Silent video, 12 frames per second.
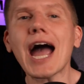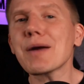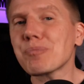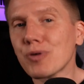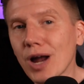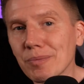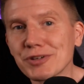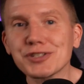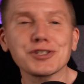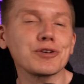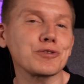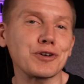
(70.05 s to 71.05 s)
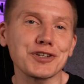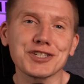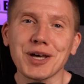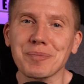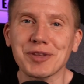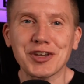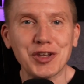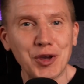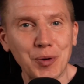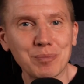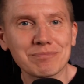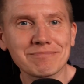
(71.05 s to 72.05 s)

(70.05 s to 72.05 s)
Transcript: I promise you'll learn something new.